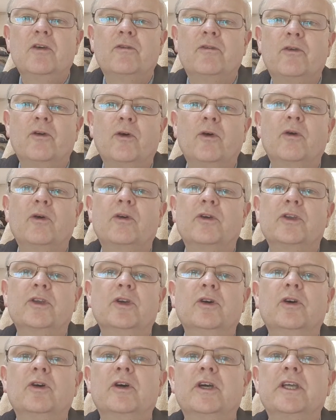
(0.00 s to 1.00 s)
for
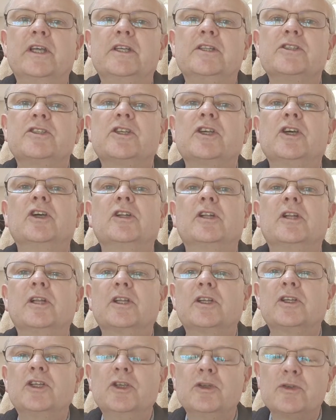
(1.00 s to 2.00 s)
your internal
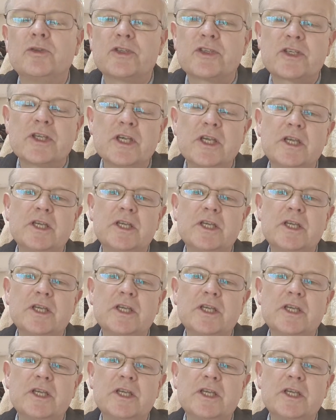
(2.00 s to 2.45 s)
use.